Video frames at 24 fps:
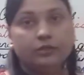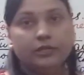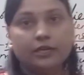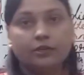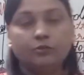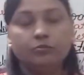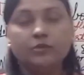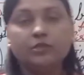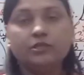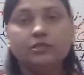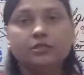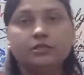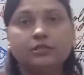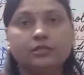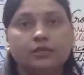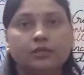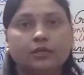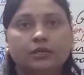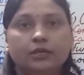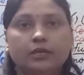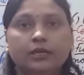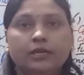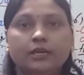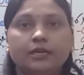that means
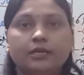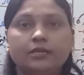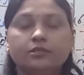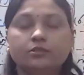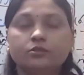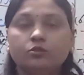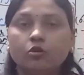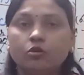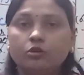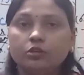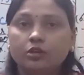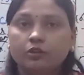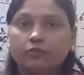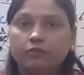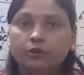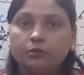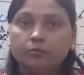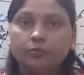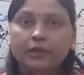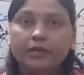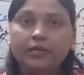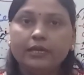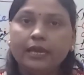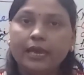it is not
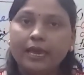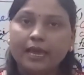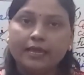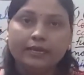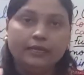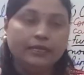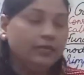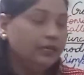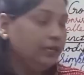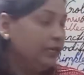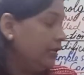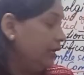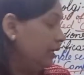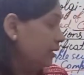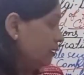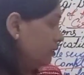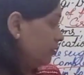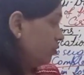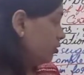covered by any layer